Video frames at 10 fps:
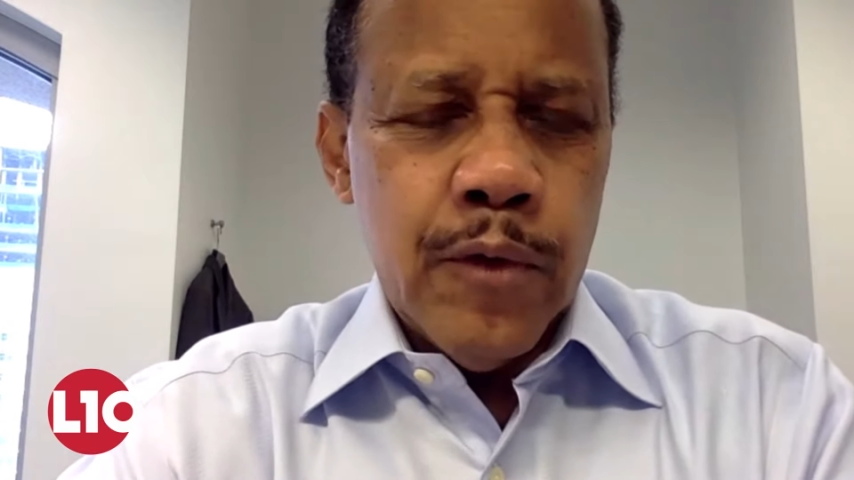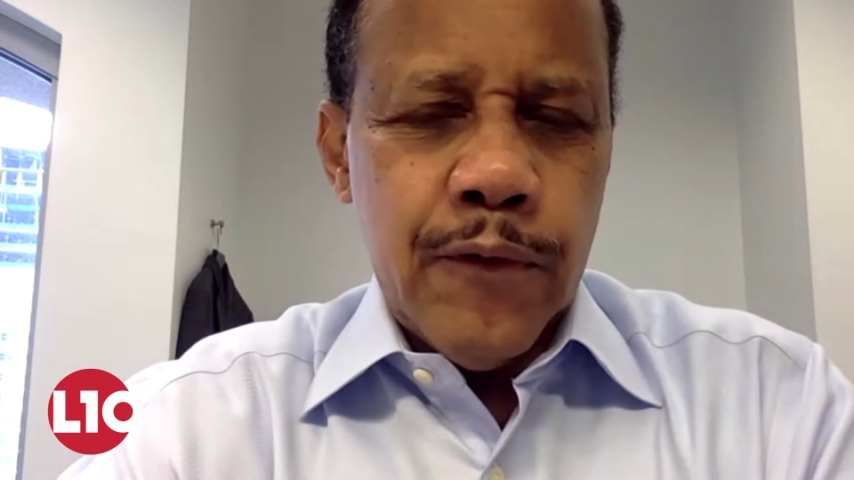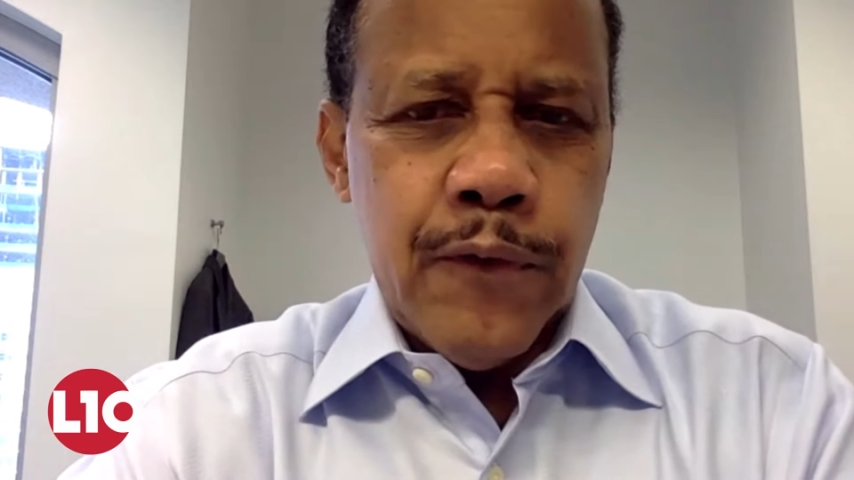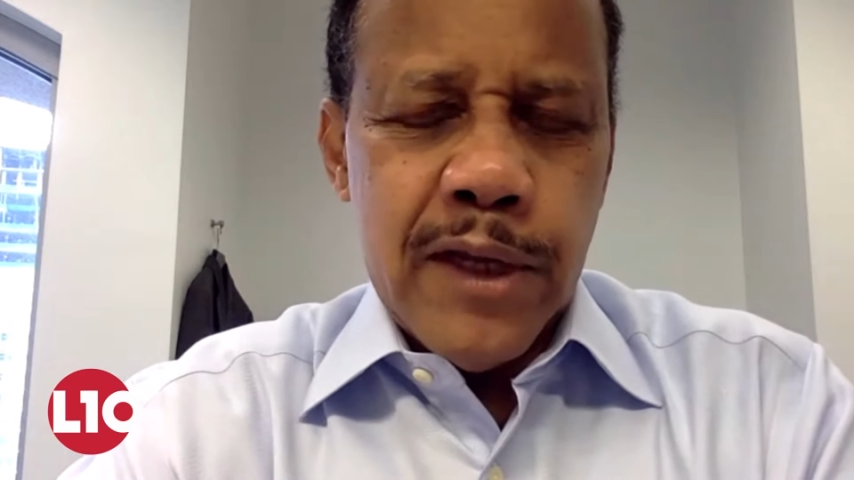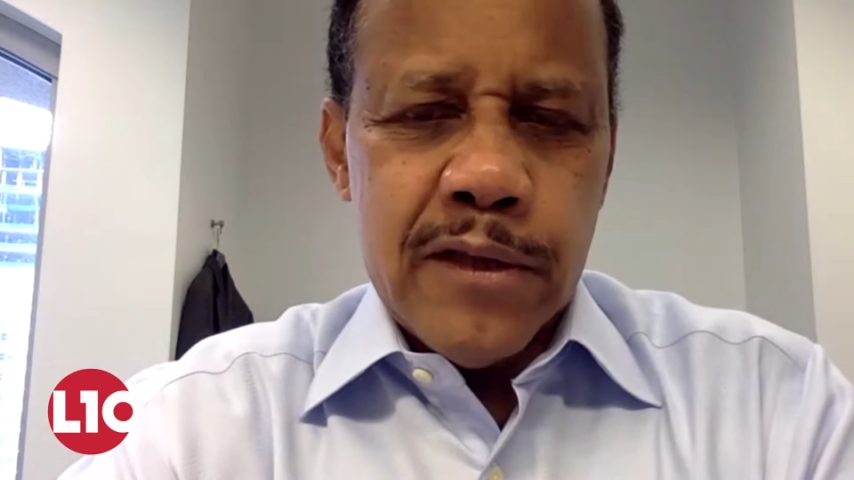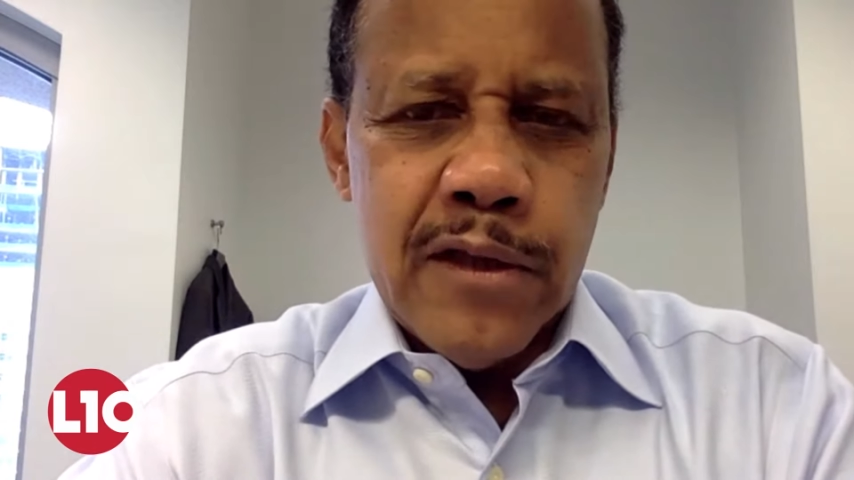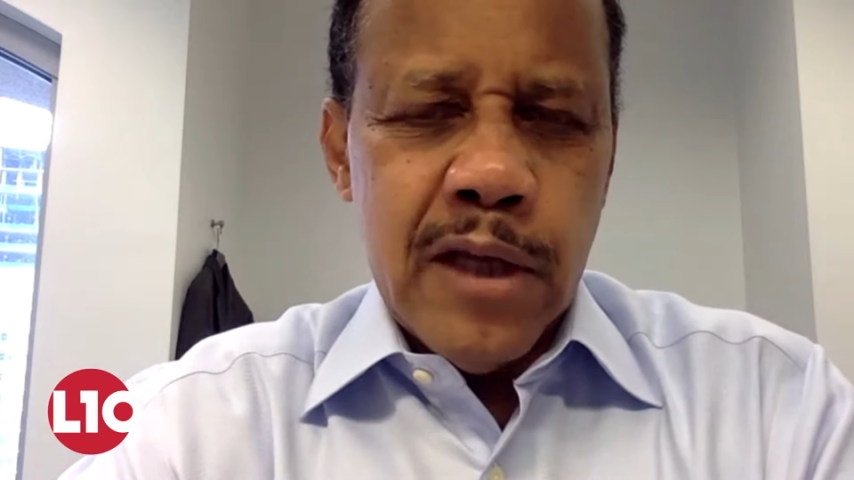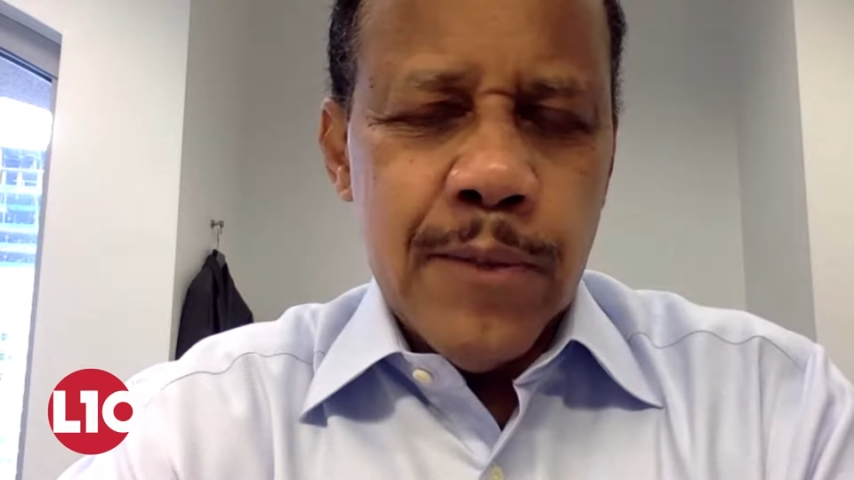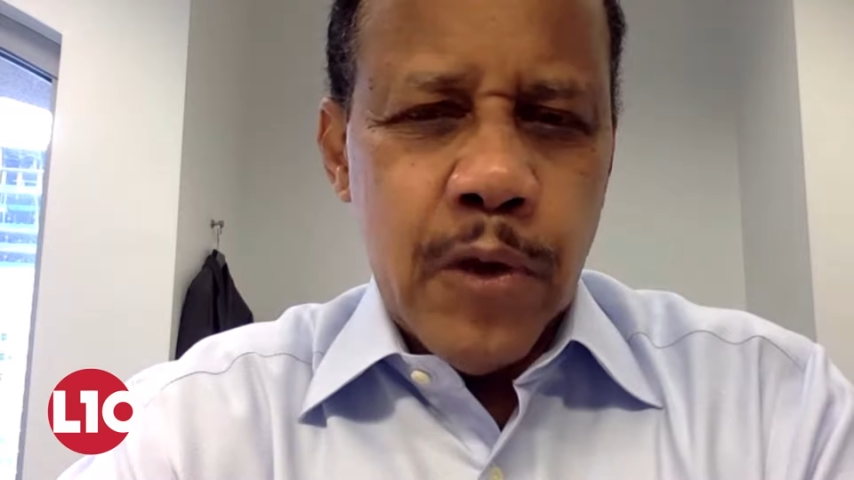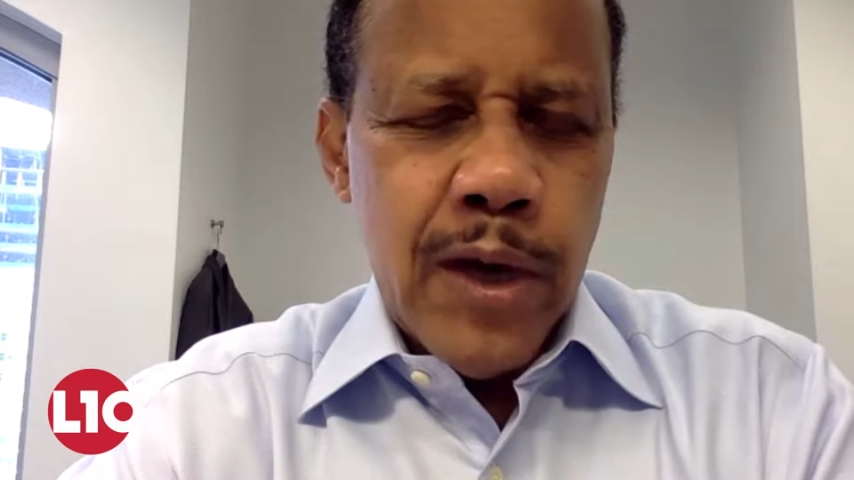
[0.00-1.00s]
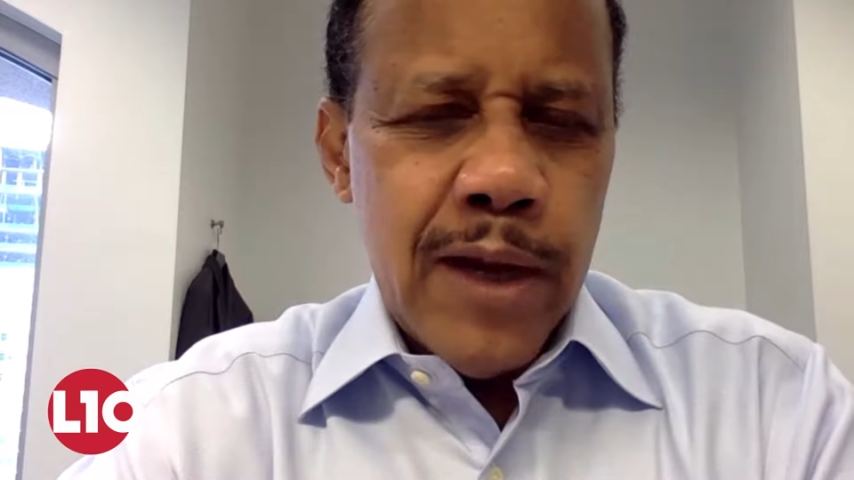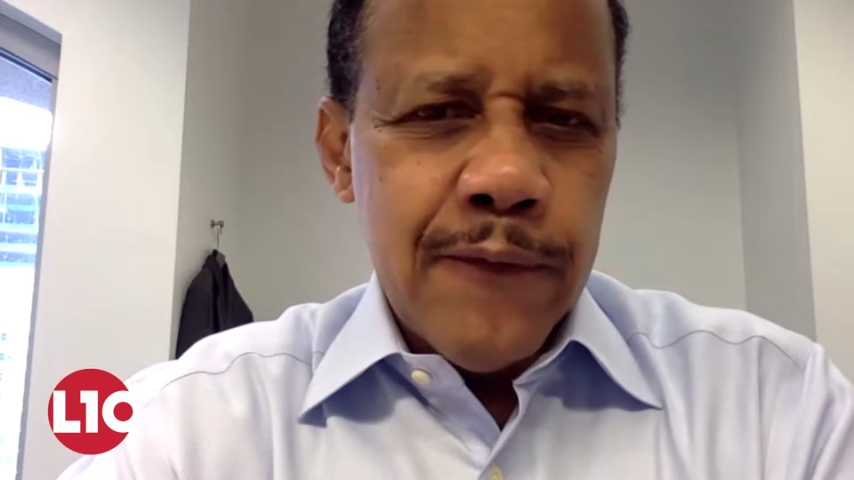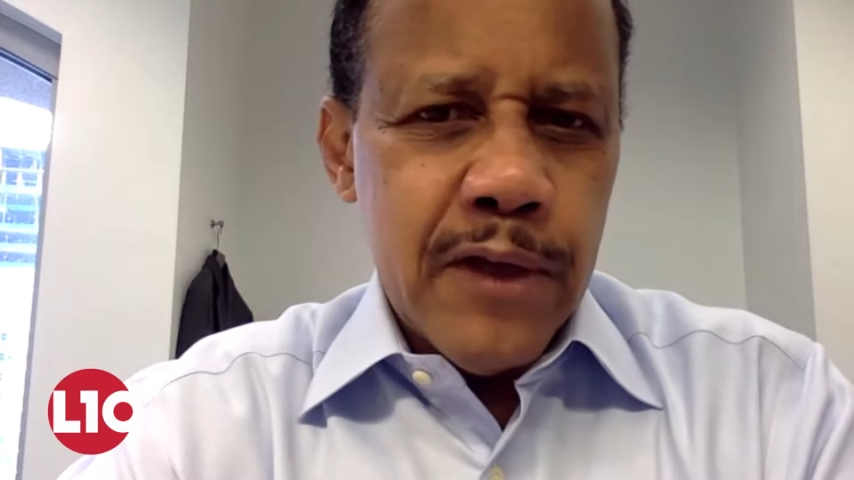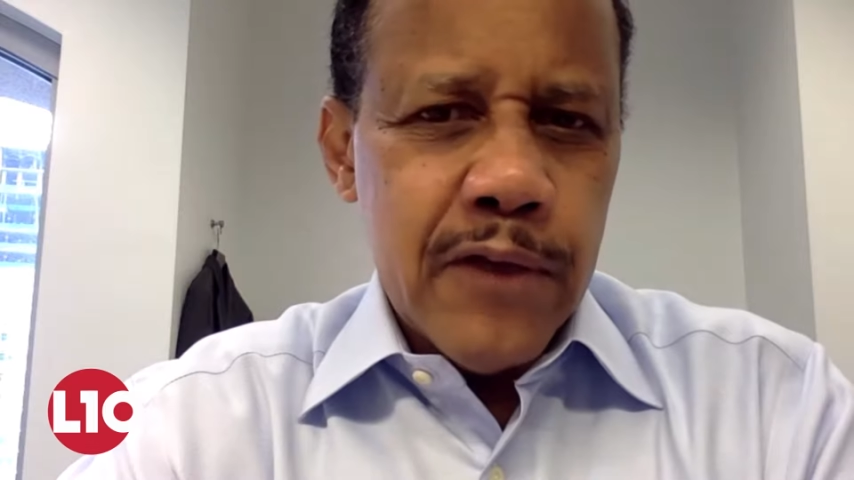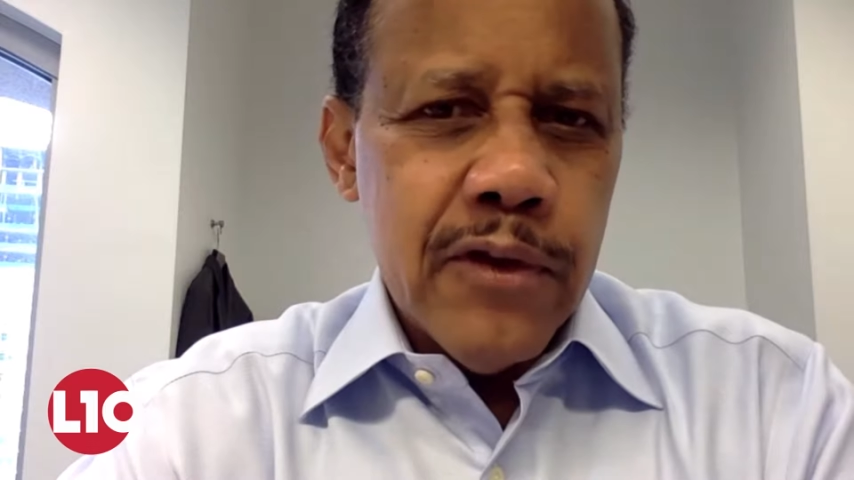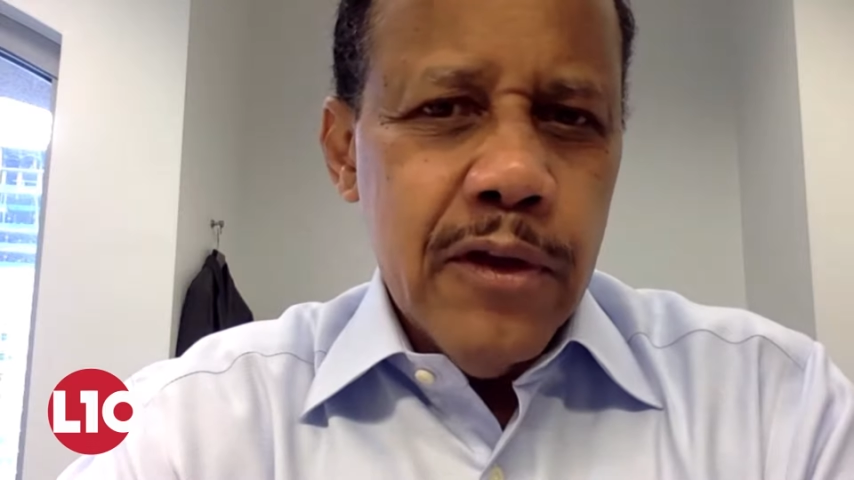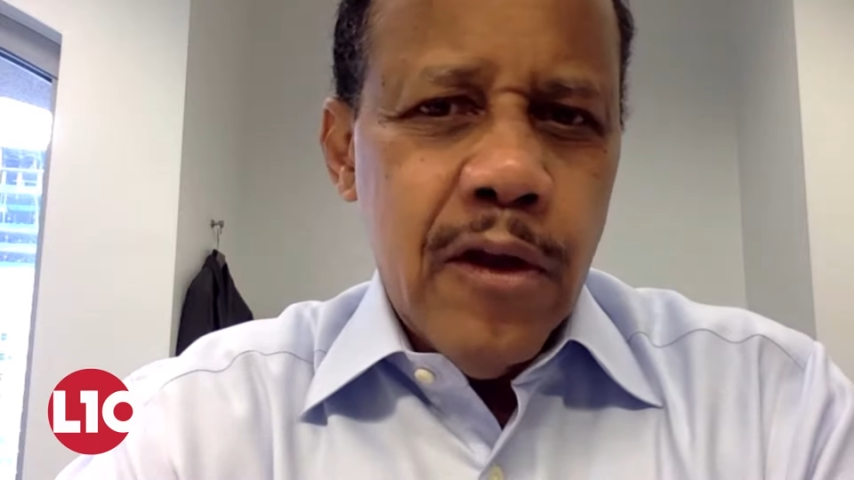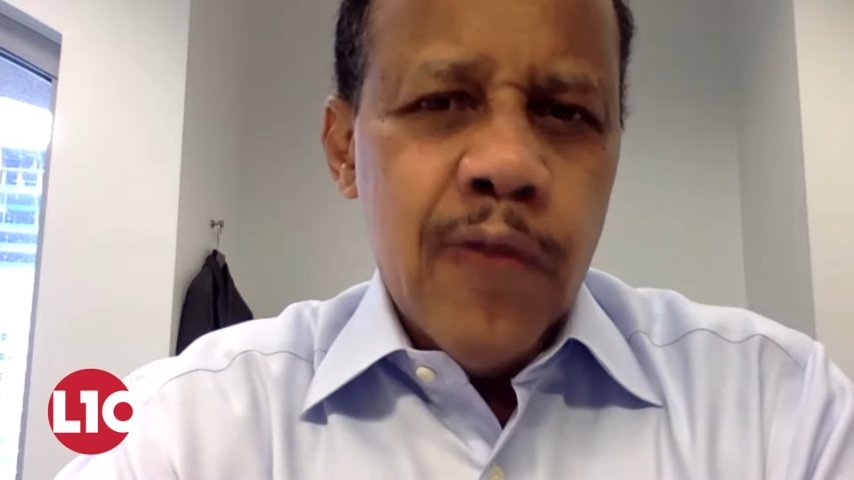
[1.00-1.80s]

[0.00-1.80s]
reflect the demographics